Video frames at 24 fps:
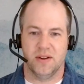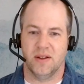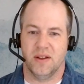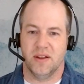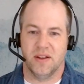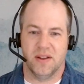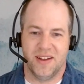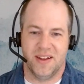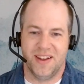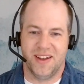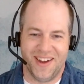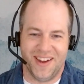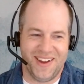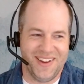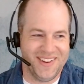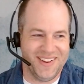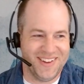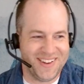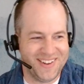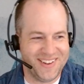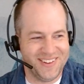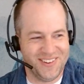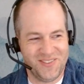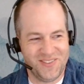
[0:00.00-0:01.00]

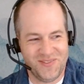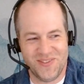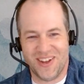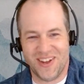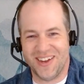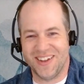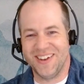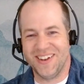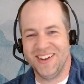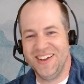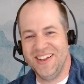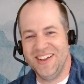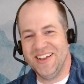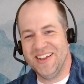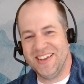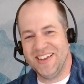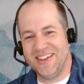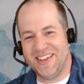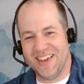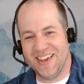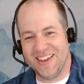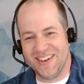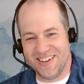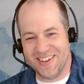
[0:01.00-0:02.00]
I'm not
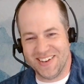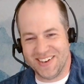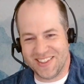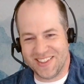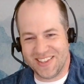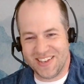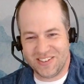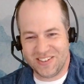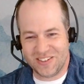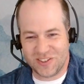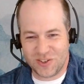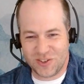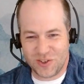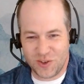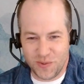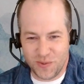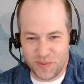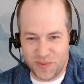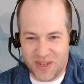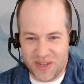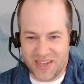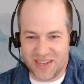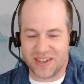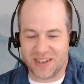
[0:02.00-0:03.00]
getting into this. It's too
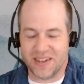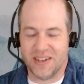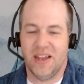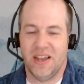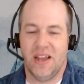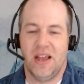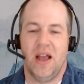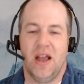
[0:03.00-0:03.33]
big.